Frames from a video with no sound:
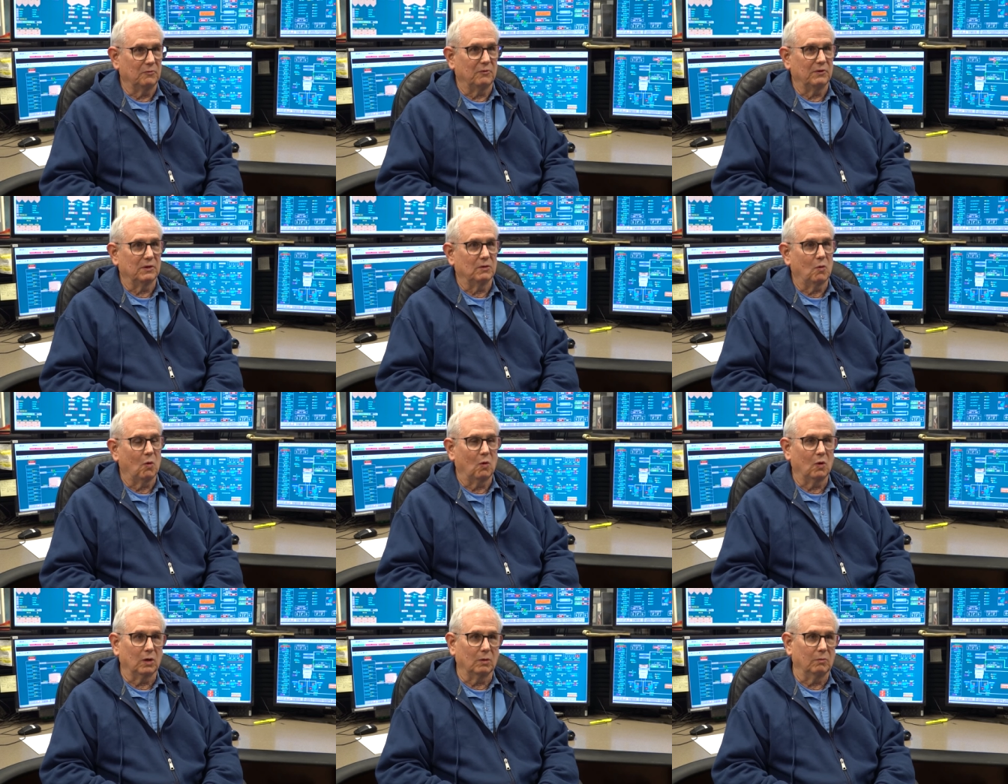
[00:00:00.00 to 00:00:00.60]

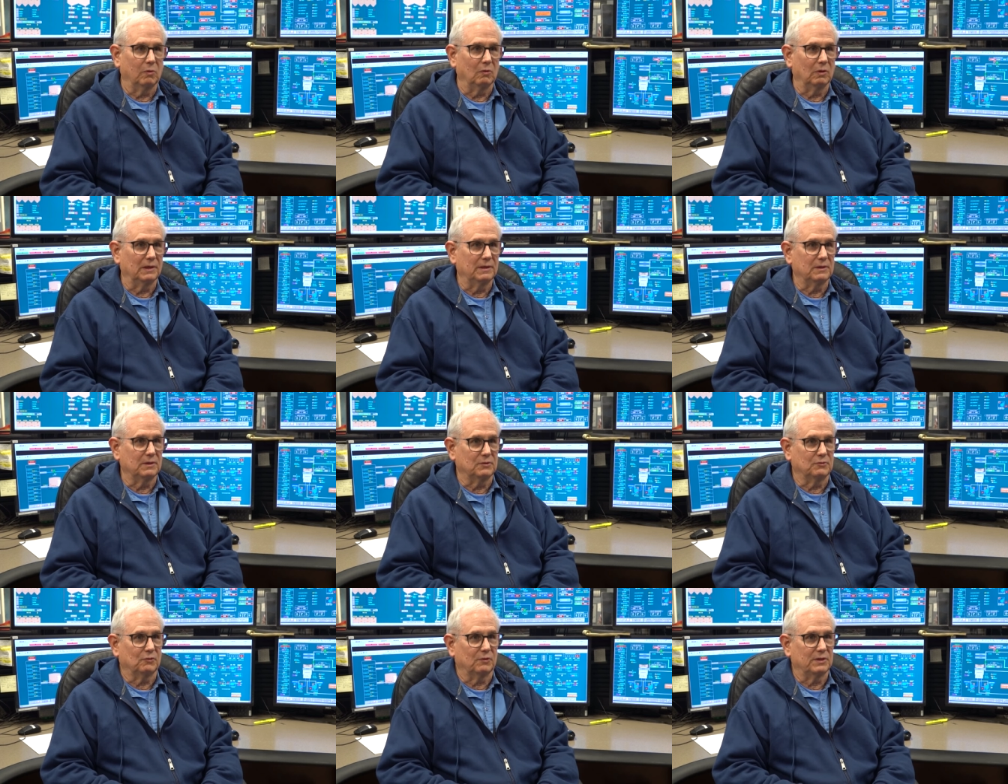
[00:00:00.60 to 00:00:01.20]
recordable
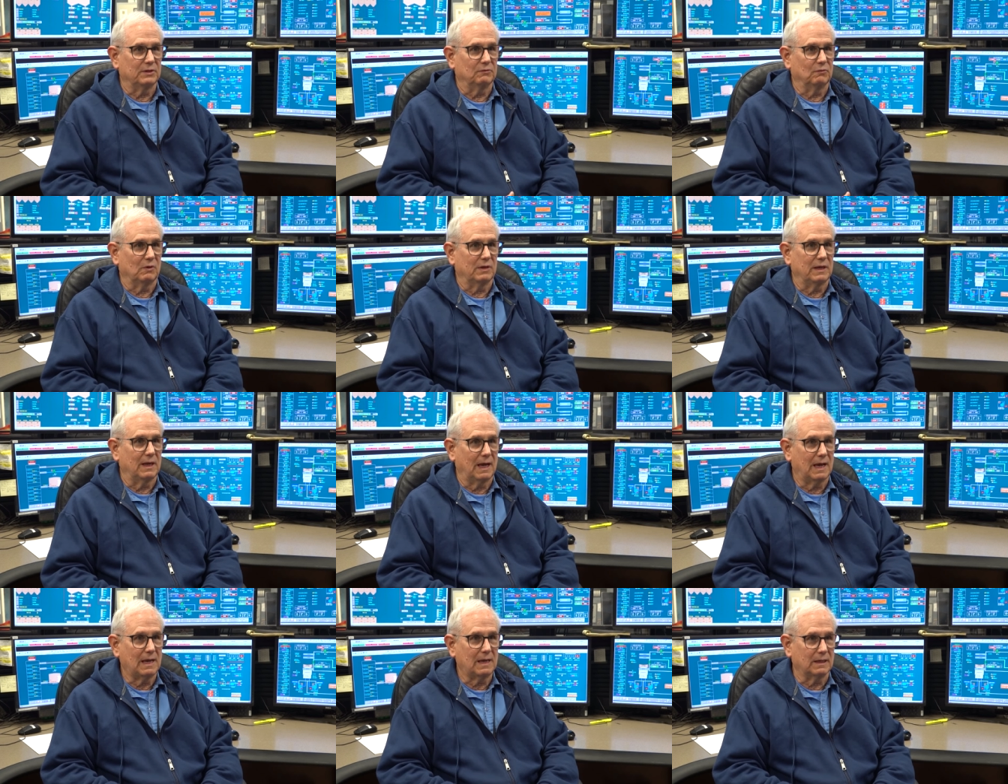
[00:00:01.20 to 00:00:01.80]
injuries
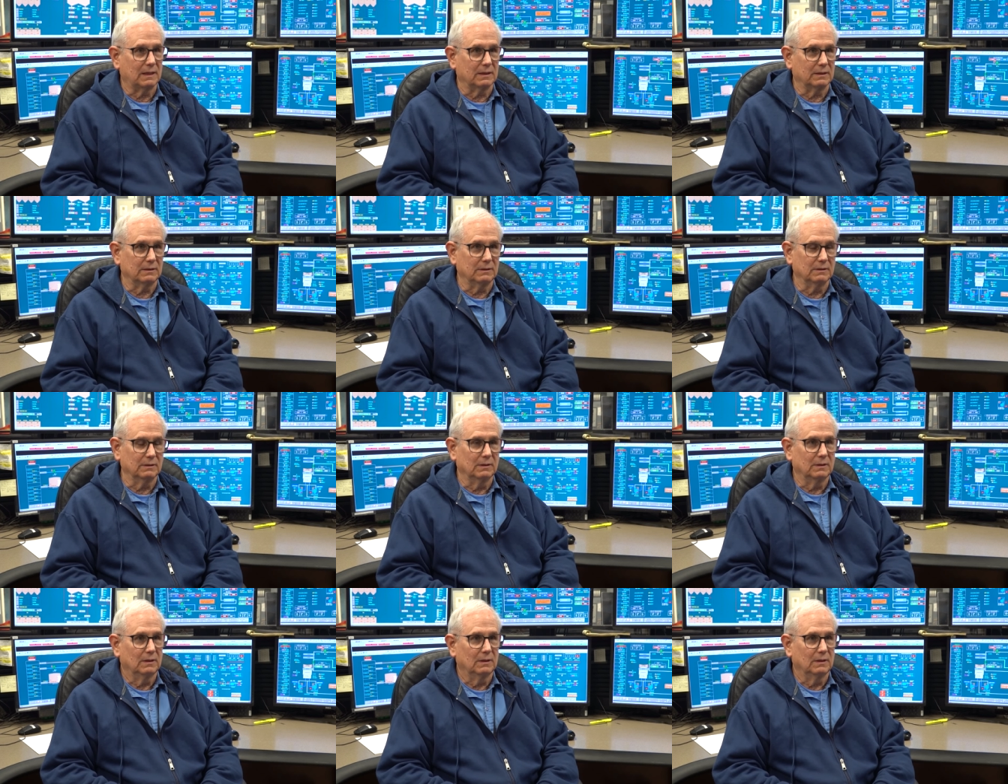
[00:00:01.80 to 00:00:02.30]
we had.